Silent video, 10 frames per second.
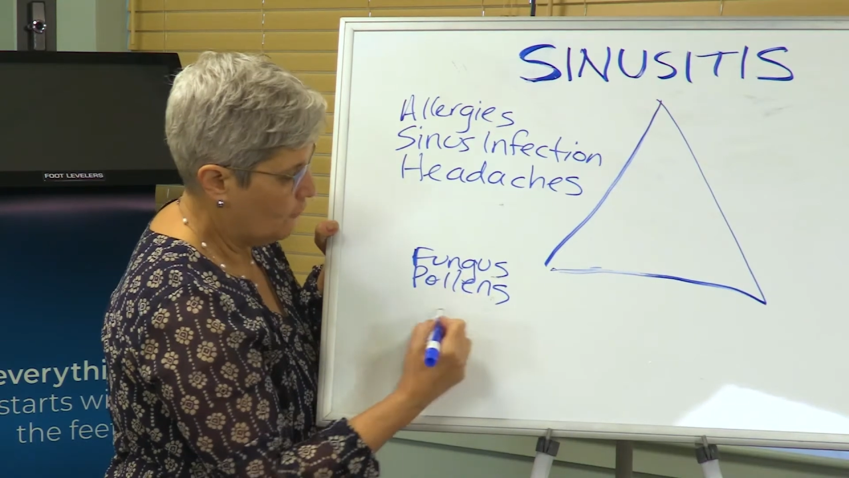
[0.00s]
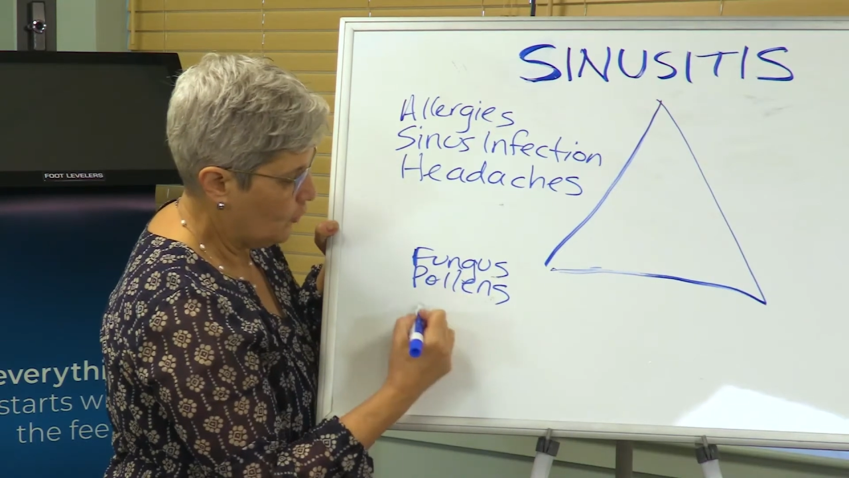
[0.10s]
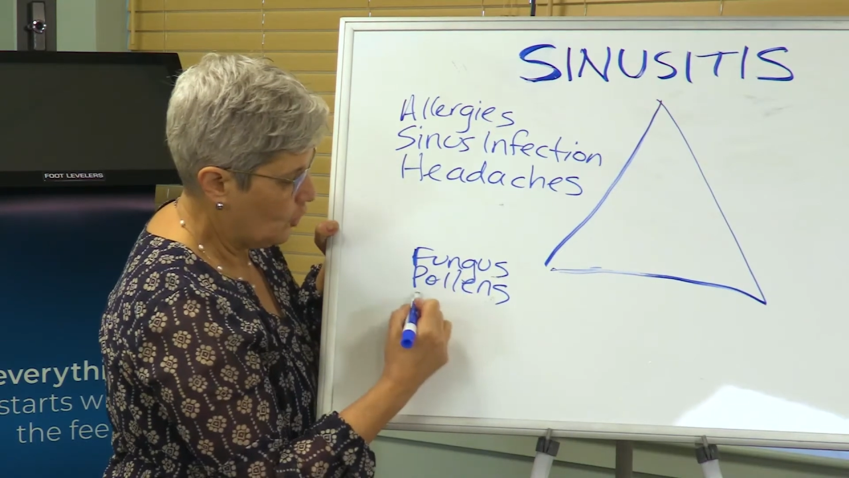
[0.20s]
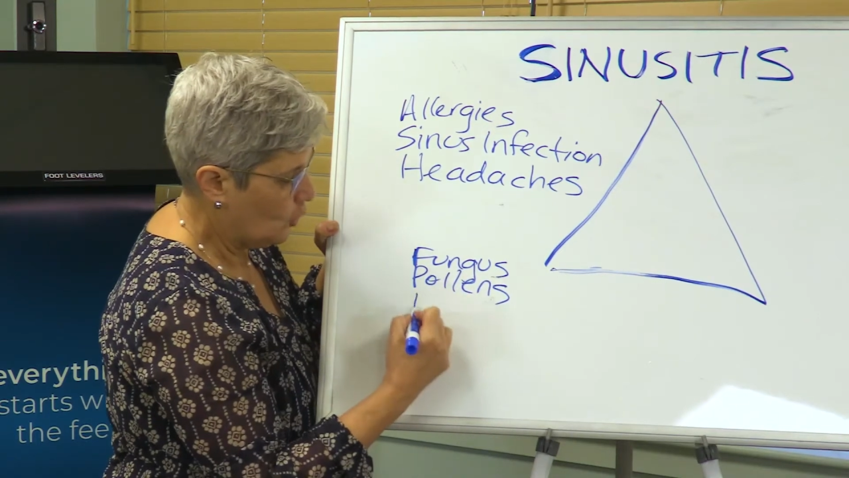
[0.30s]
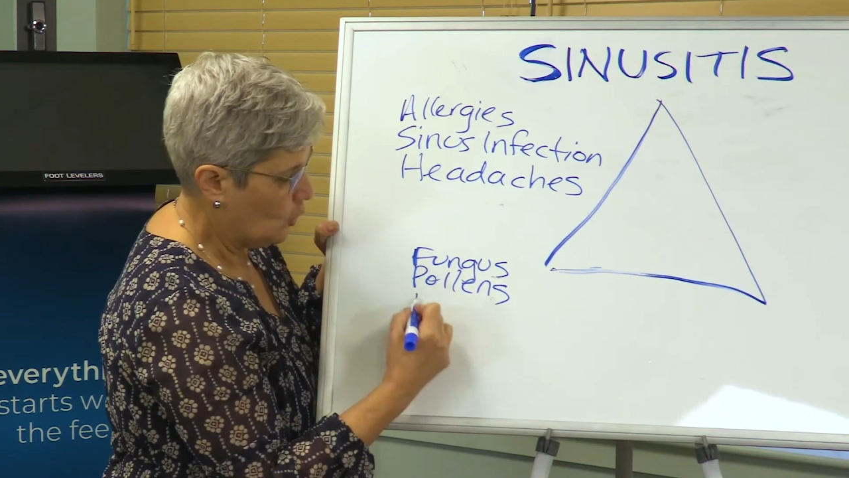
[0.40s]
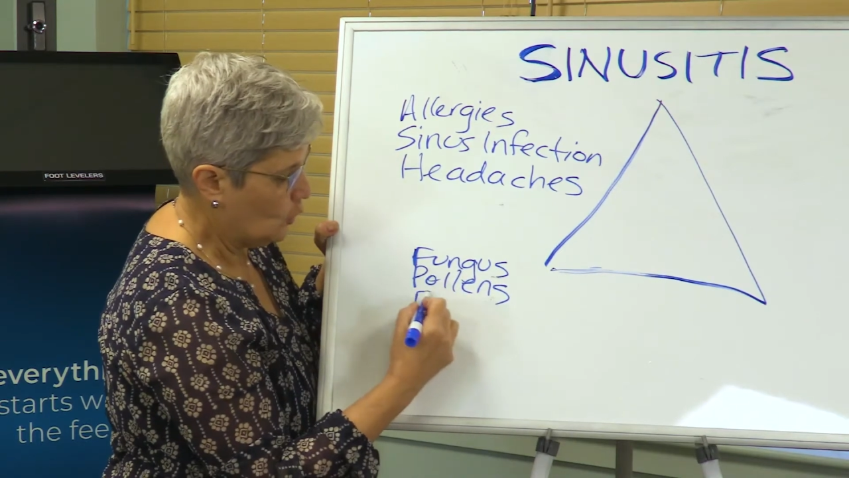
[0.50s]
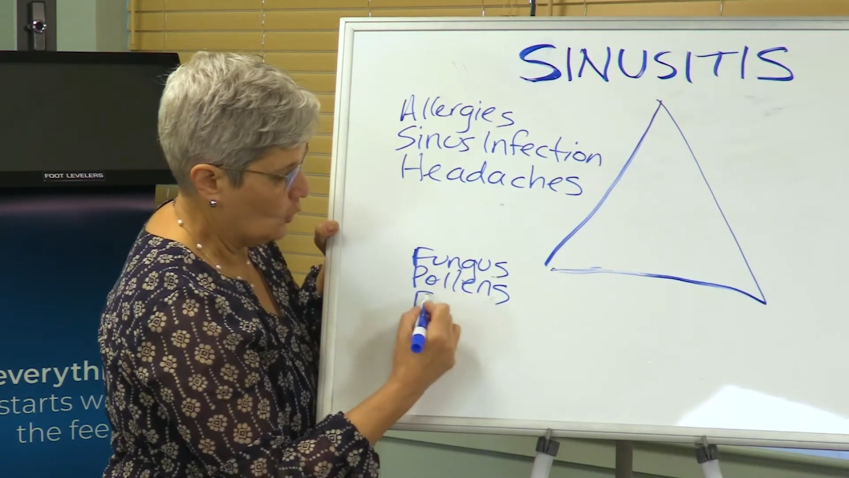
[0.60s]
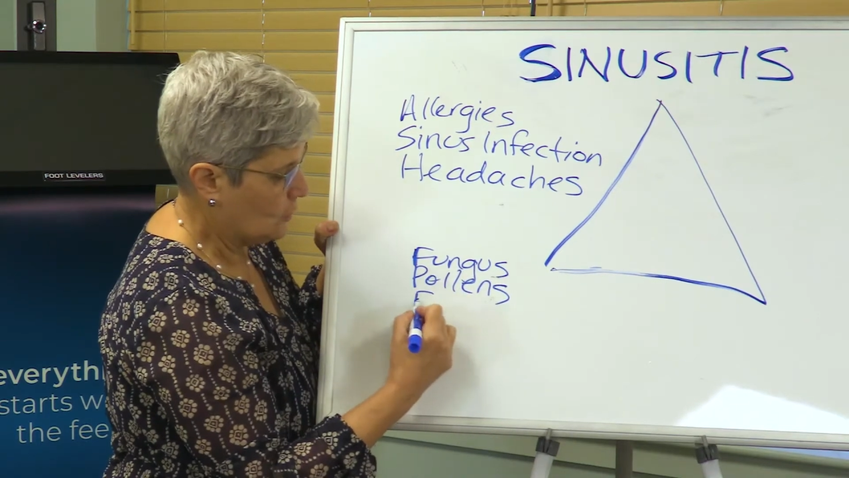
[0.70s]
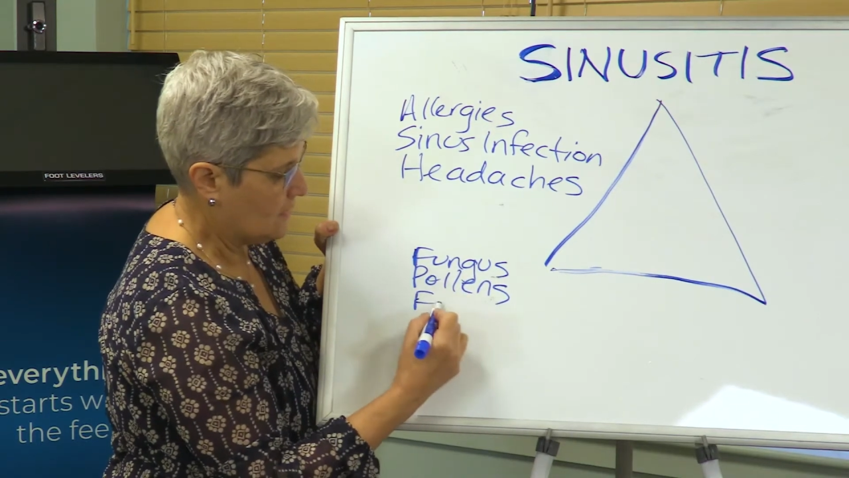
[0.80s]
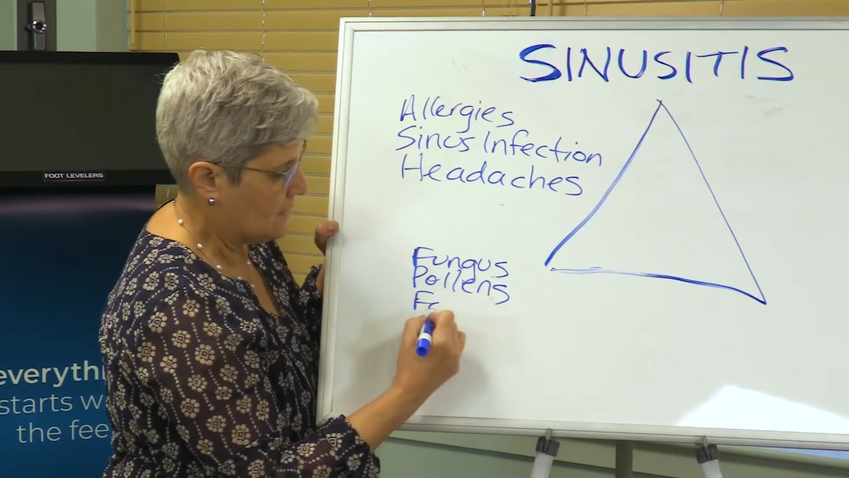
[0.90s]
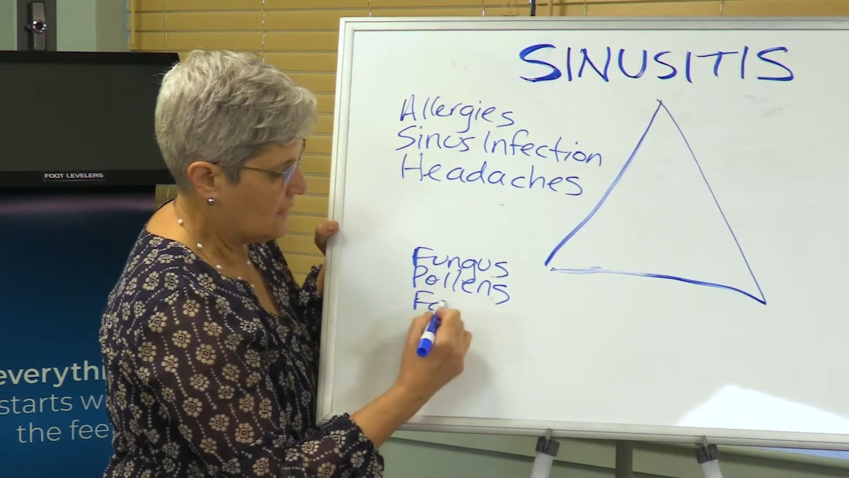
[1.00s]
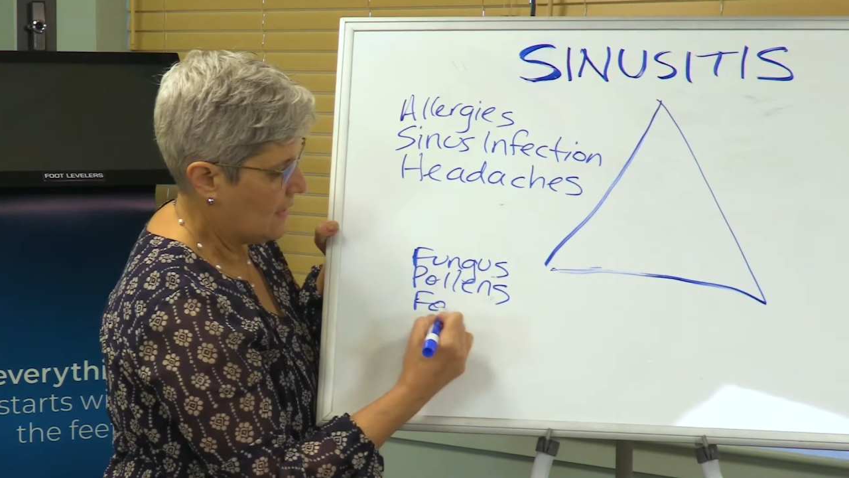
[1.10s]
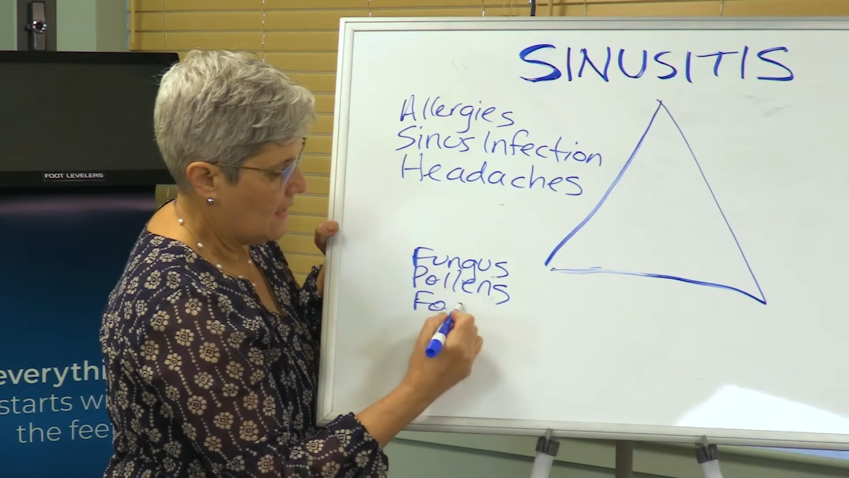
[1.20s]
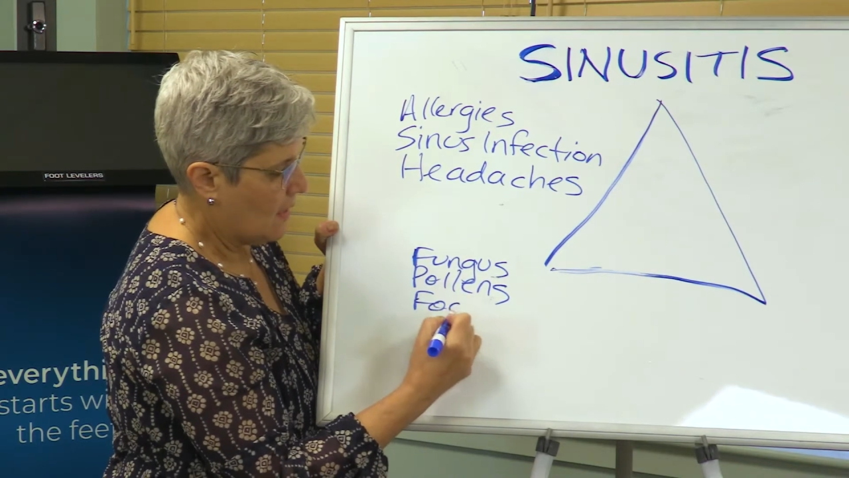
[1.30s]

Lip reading: foods,